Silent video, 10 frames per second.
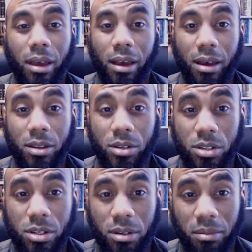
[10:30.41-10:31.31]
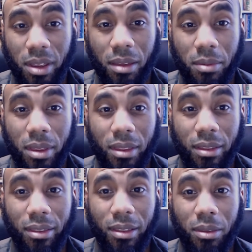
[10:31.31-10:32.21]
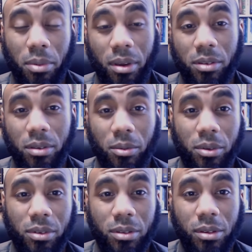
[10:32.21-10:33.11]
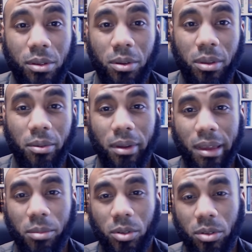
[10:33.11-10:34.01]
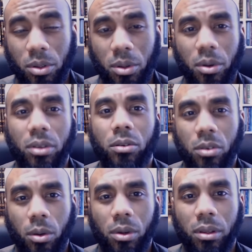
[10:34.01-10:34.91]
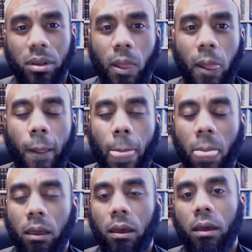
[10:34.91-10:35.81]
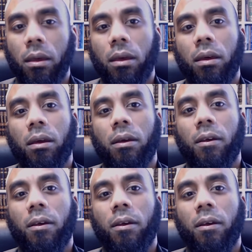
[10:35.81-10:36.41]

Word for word: hajj maybe that the person wanted to do, they were able to do, and so on. Uh,